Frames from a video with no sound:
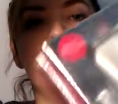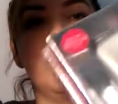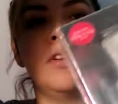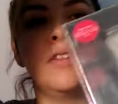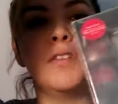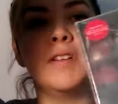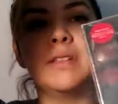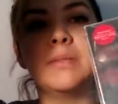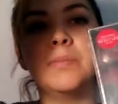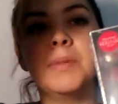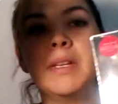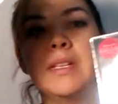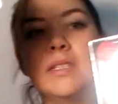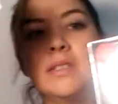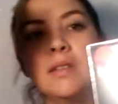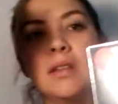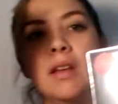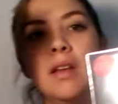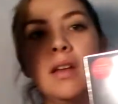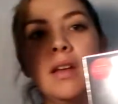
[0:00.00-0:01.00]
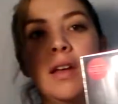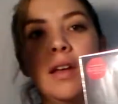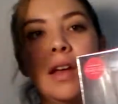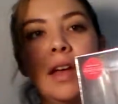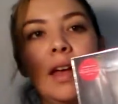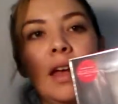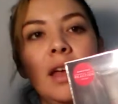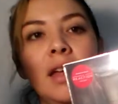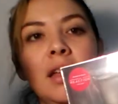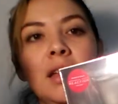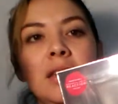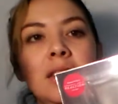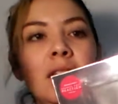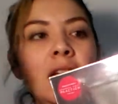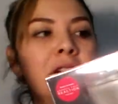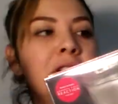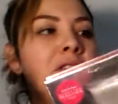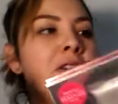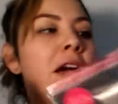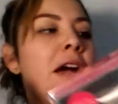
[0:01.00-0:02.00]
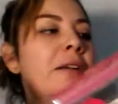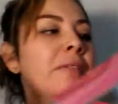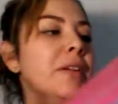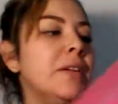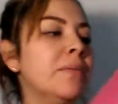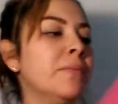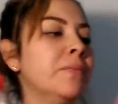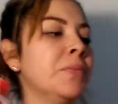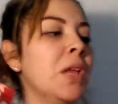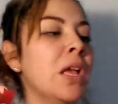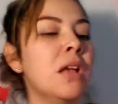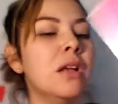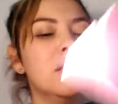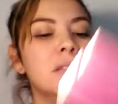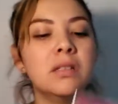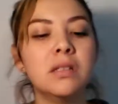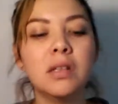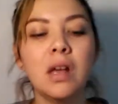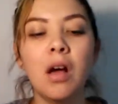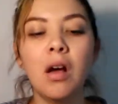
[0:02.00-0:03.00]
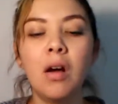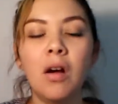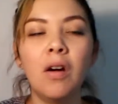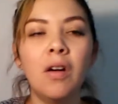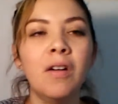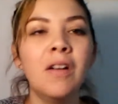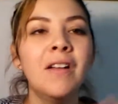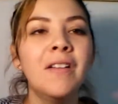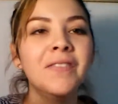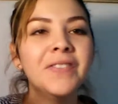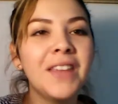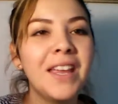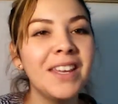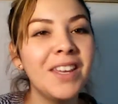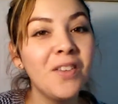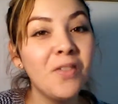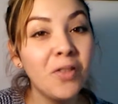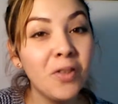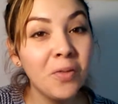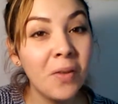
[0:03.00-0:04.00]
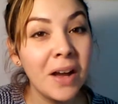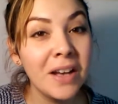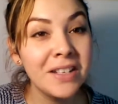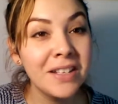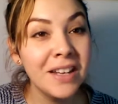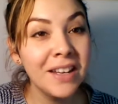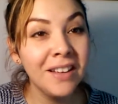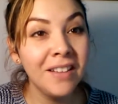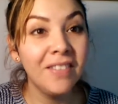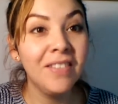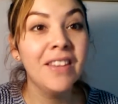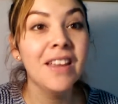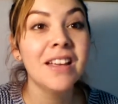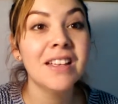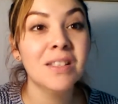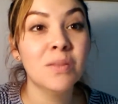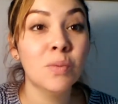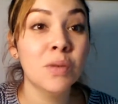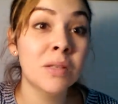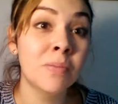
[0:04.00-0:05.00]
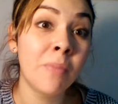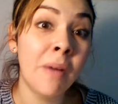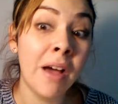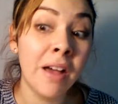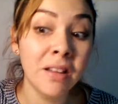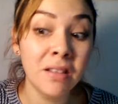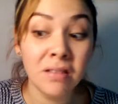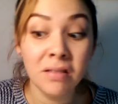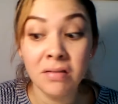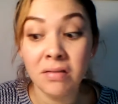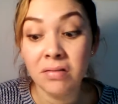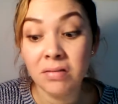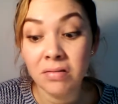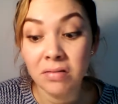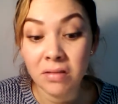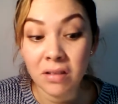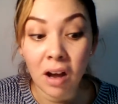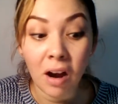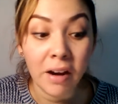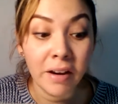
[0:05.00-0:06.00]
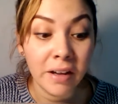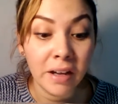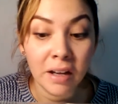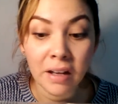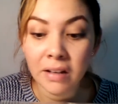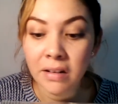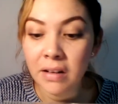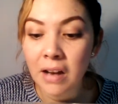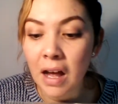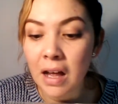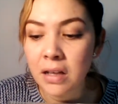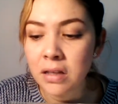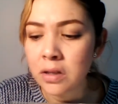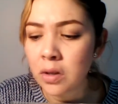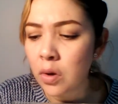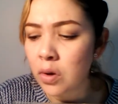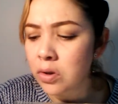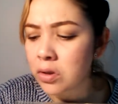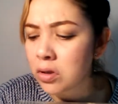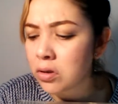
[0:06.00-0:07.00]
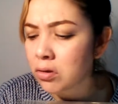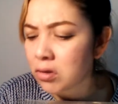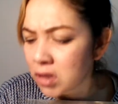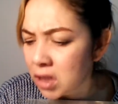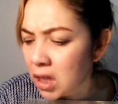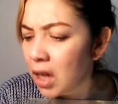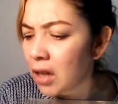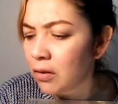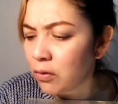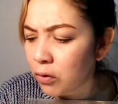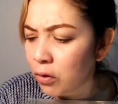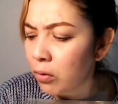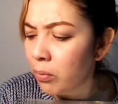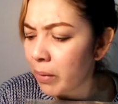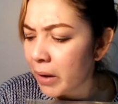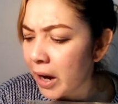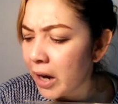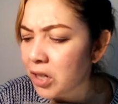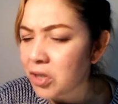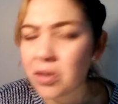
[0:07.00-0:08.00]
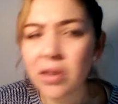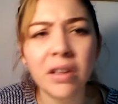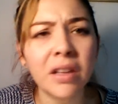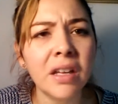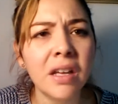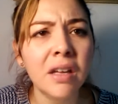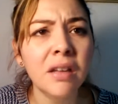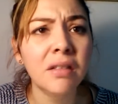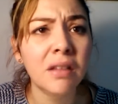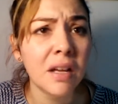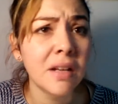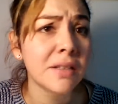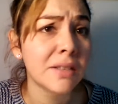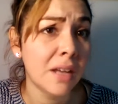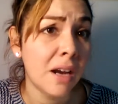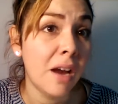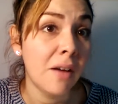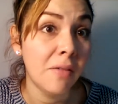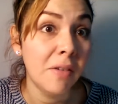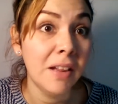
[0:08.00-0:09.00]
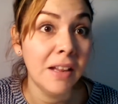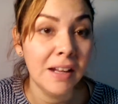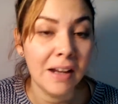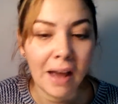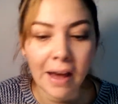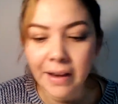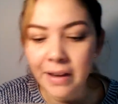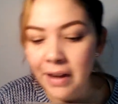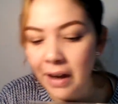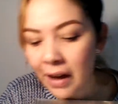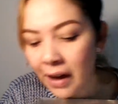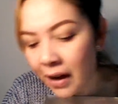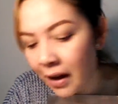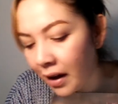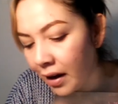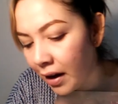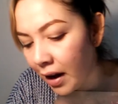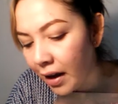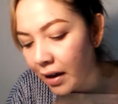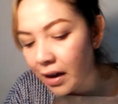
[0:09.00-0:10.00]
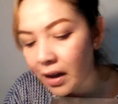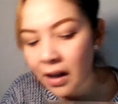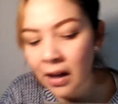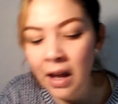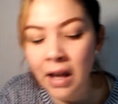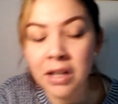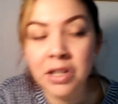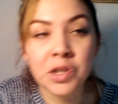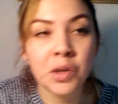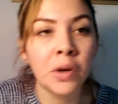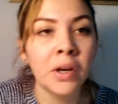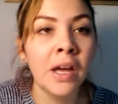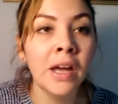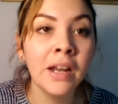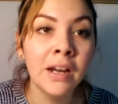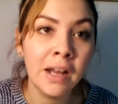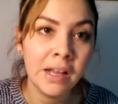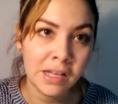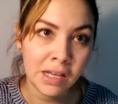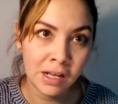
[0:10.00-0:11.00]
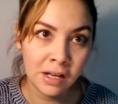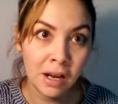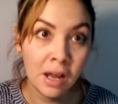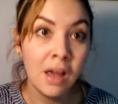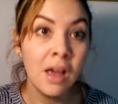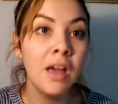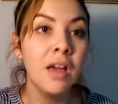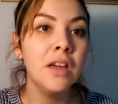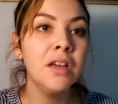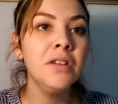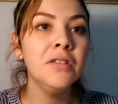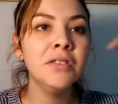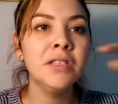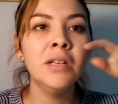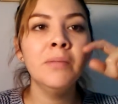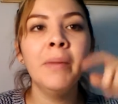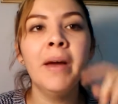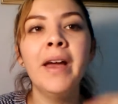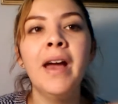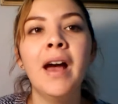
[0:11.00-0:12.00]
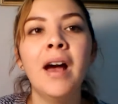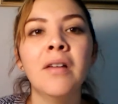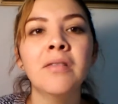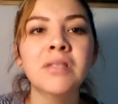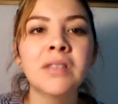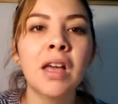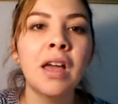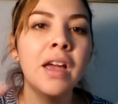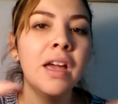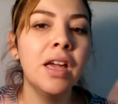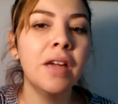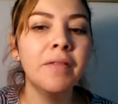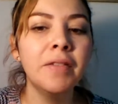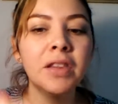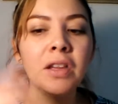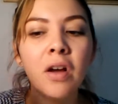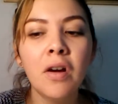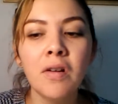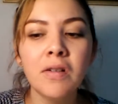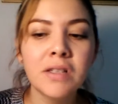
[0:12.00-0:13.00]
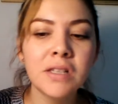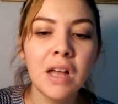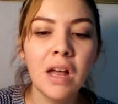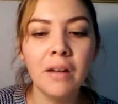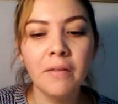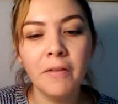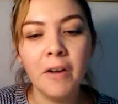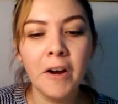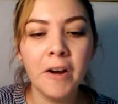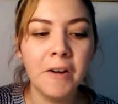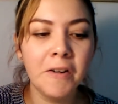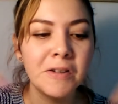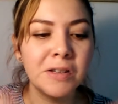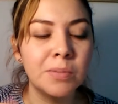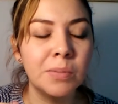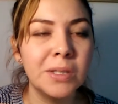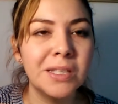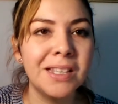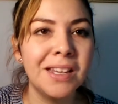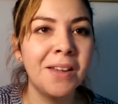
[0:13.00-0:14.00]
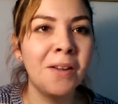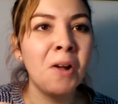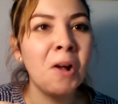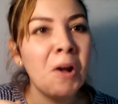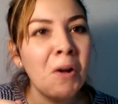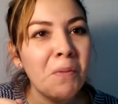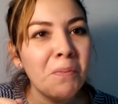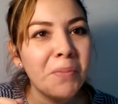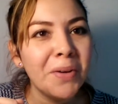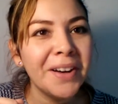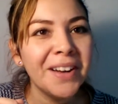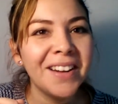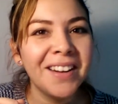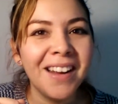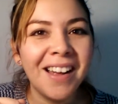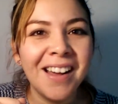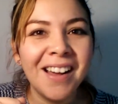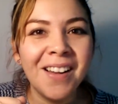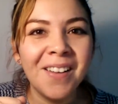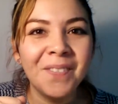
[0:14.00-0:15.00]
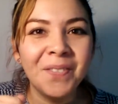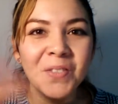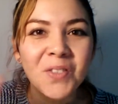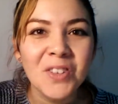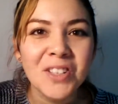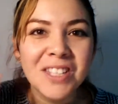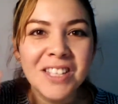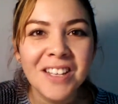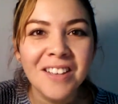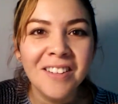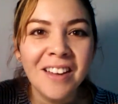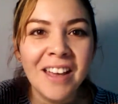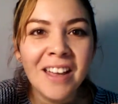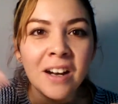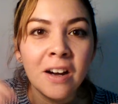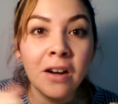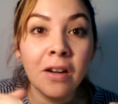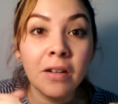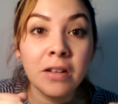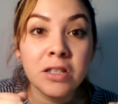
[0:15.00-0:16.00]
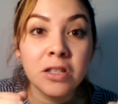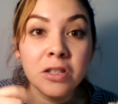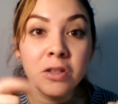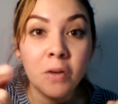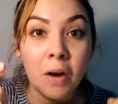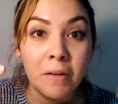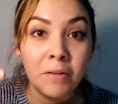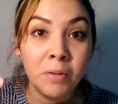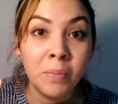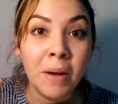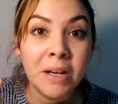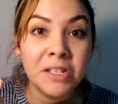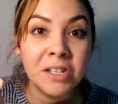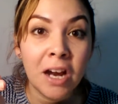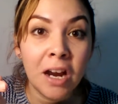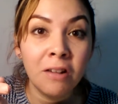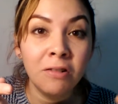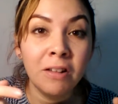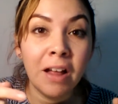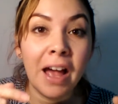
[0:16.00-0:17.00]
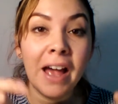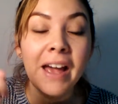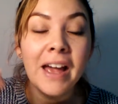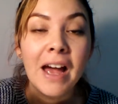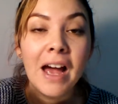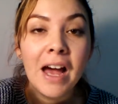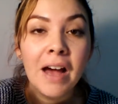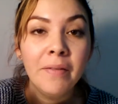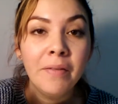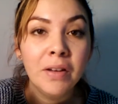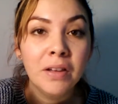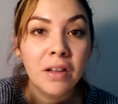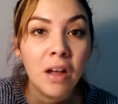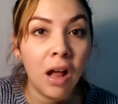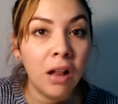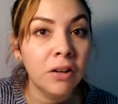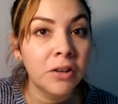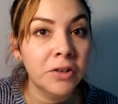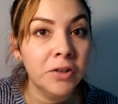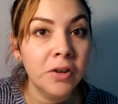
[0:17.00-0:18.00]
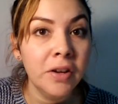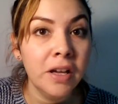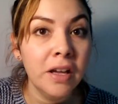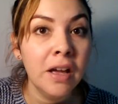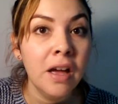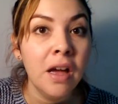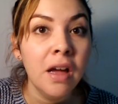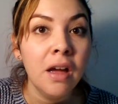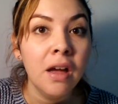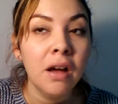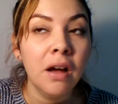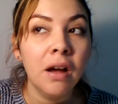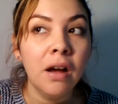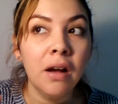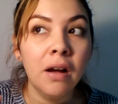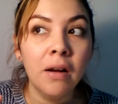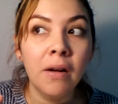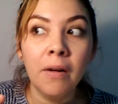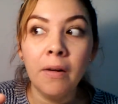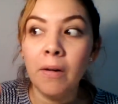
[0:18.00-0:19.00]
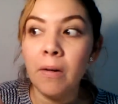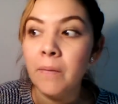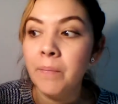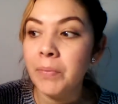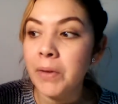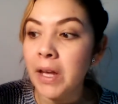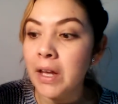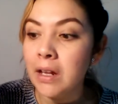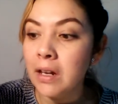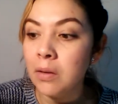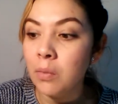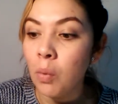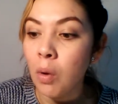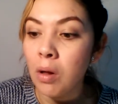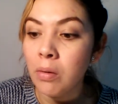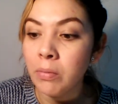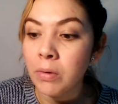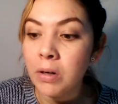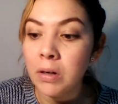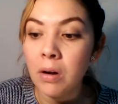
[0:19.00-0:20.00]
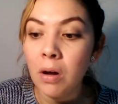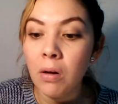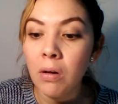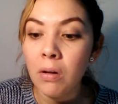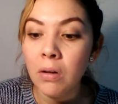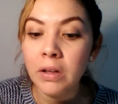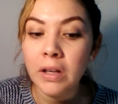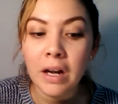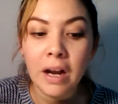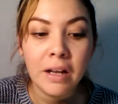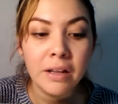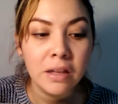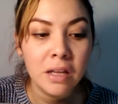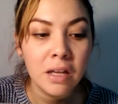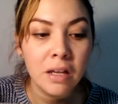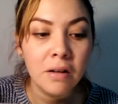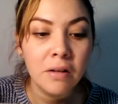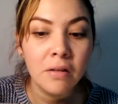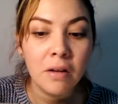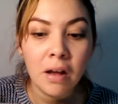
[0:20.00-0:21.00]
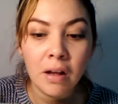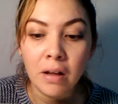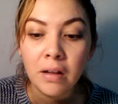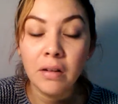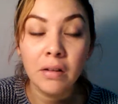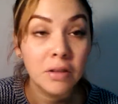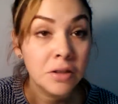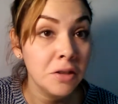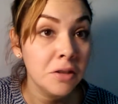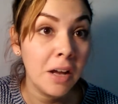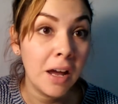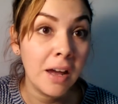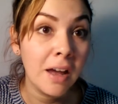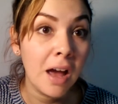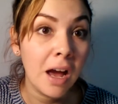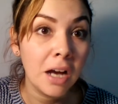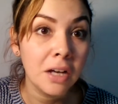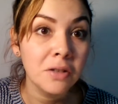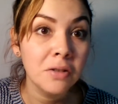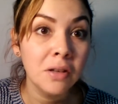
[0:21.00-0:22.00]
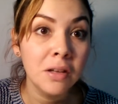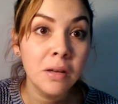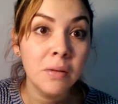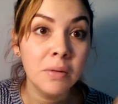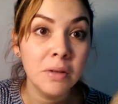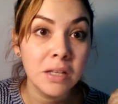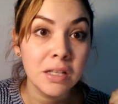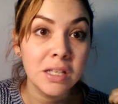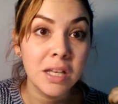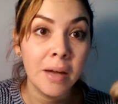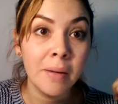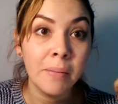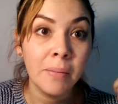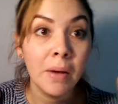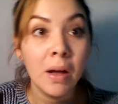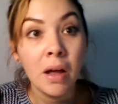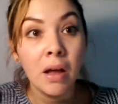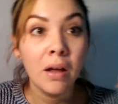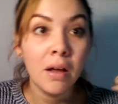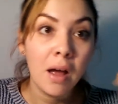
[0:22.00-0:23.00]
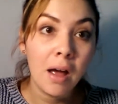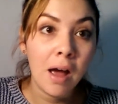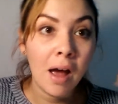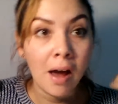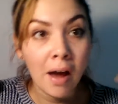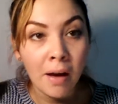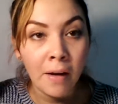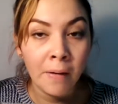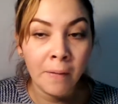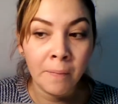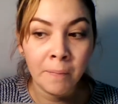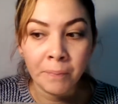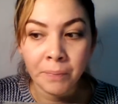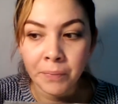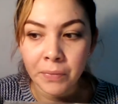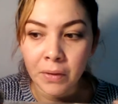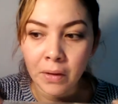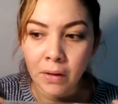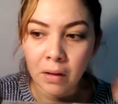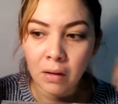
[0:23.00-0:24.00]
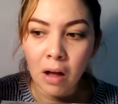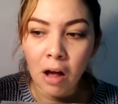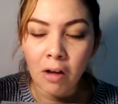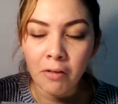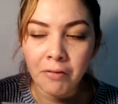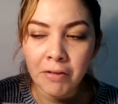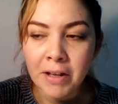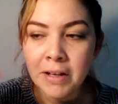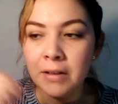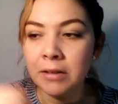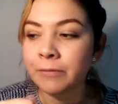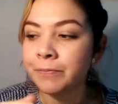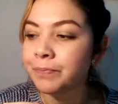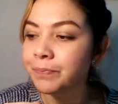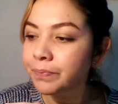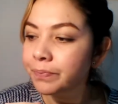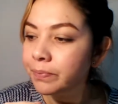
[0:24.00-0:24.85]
for Christmas. And there you have it. So thank you for watching. This was my Target. Not so successful, but actually things that I really like and I can enjoy and I can use in my house, even though it's not very Christmassy. But um, we'll see you later. Subscribe to my channel. I have a Dollar Tree um, and a Walmart haul that I did uh, today actually with the same uh, um, outfit.